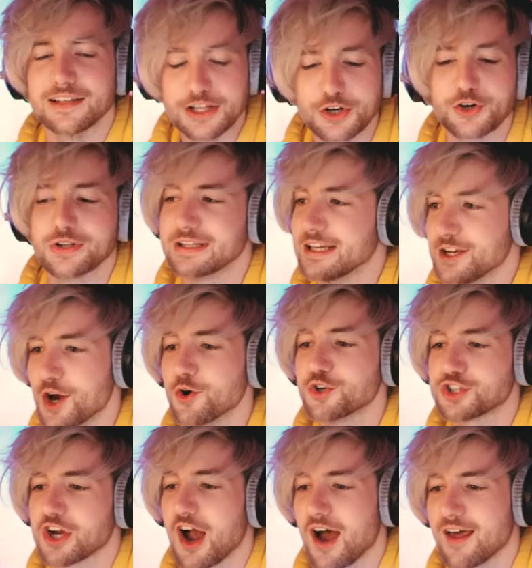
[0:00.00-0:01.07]
Literally no
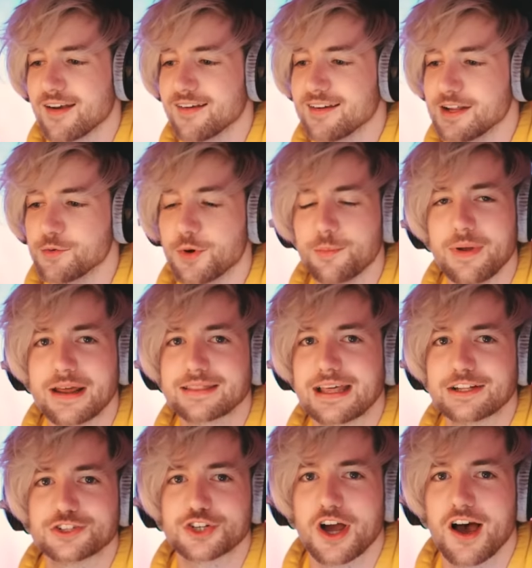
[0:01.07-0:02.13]
shot he would make
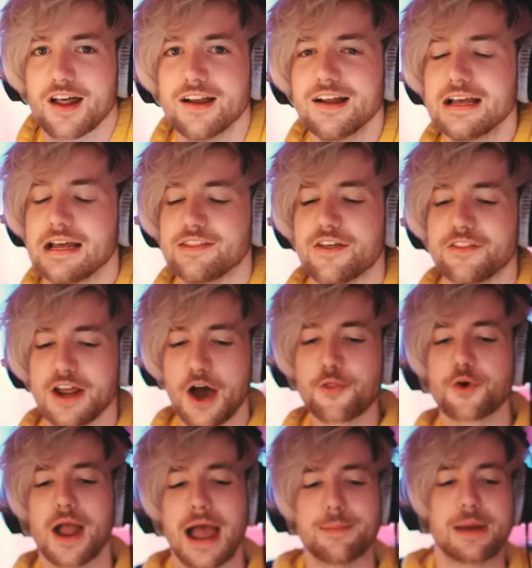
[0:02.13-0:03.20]
that shot. And then the
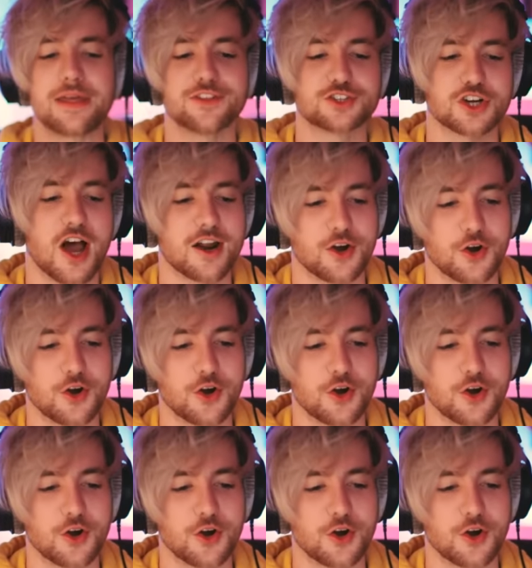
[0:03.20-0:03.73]
other guy made the shot